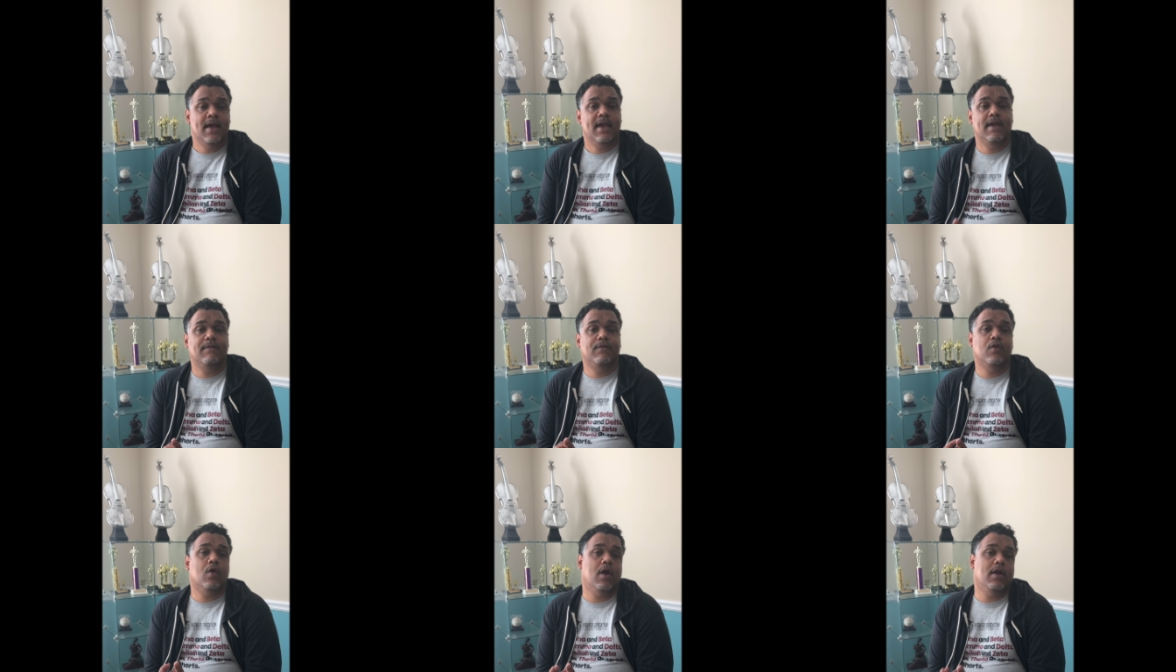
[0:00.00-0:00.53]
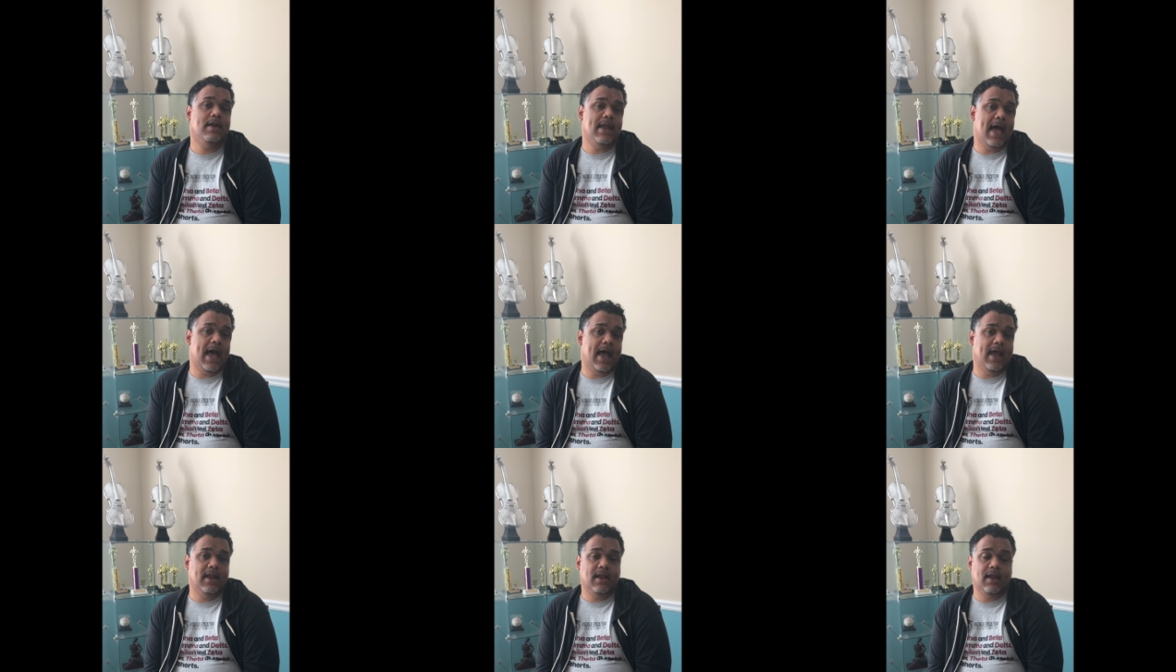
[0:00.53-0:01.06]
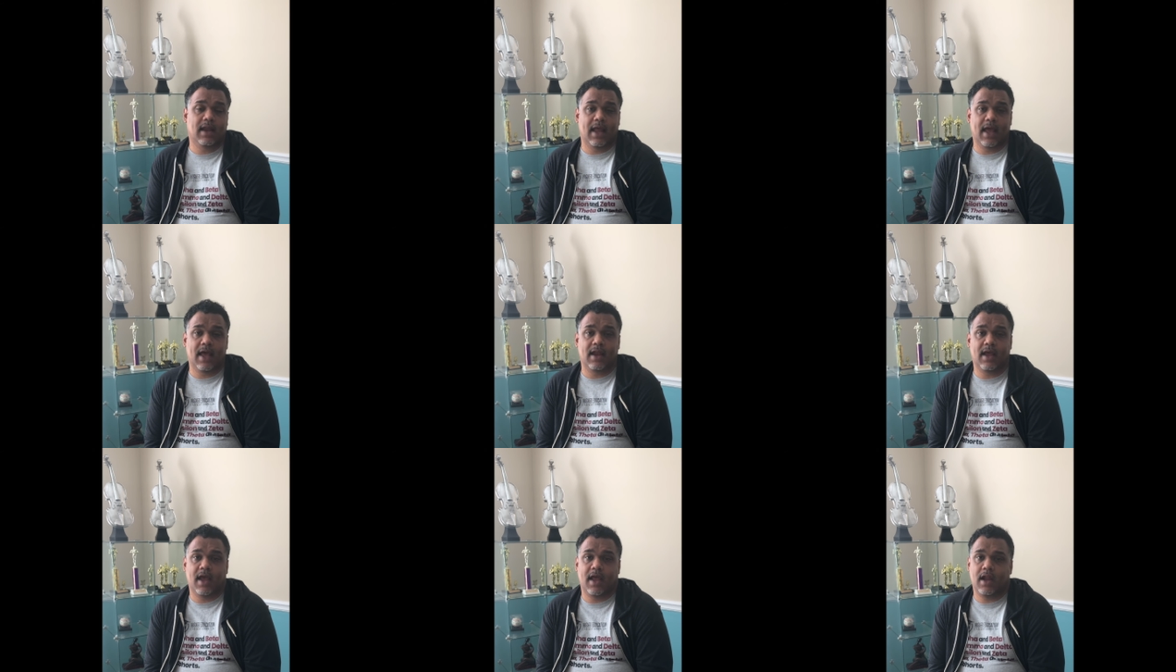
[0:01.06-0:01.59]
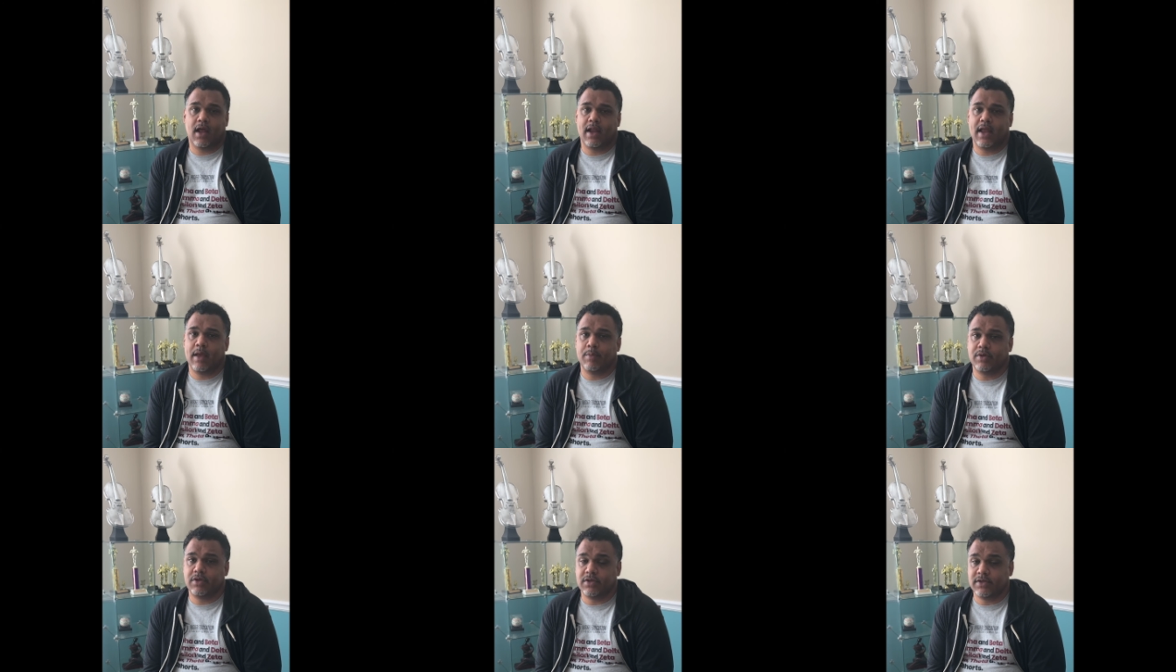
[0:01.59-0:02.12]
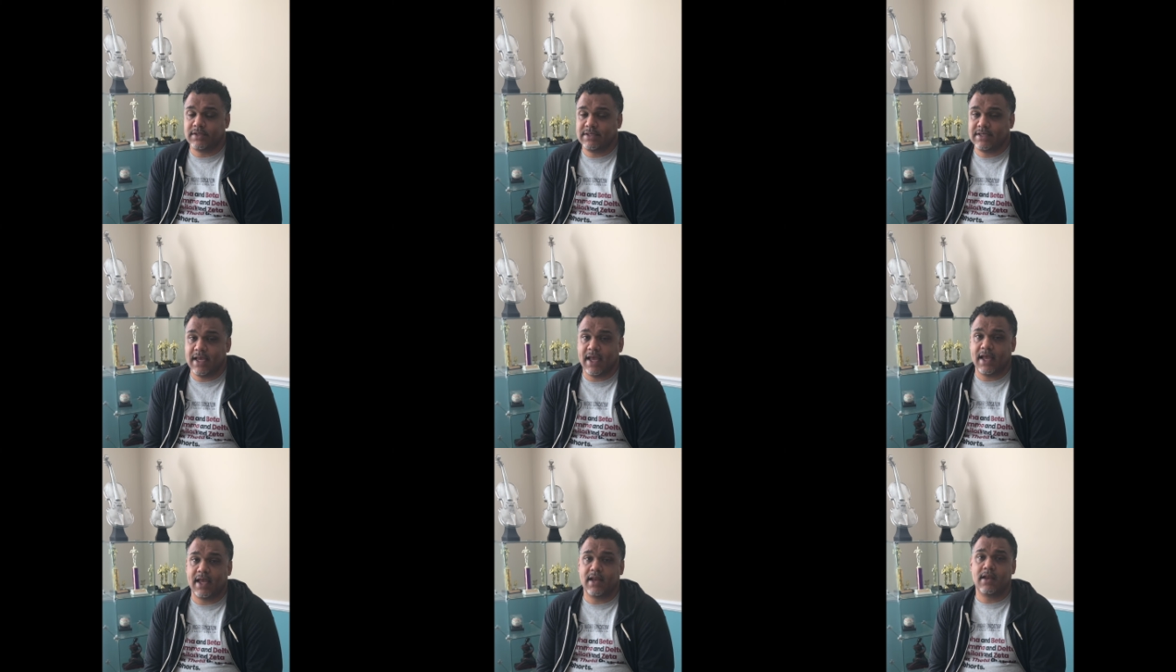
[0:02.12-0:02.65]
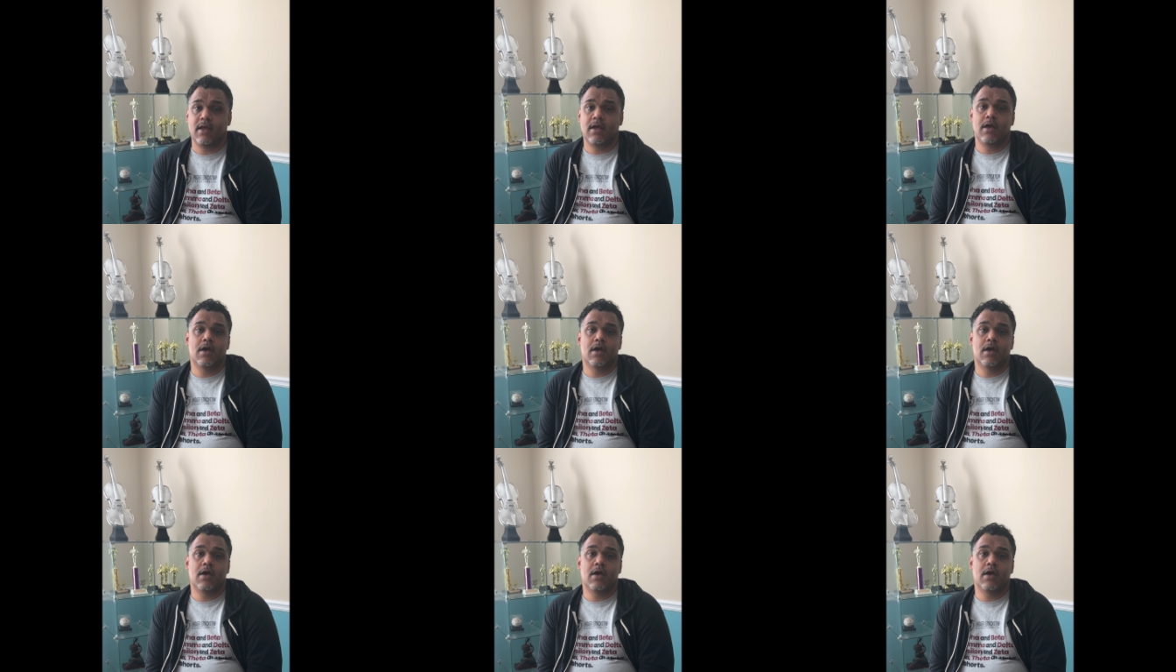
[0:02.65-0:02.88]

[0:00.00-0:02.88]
If you are not in Atlanta and unable to attend,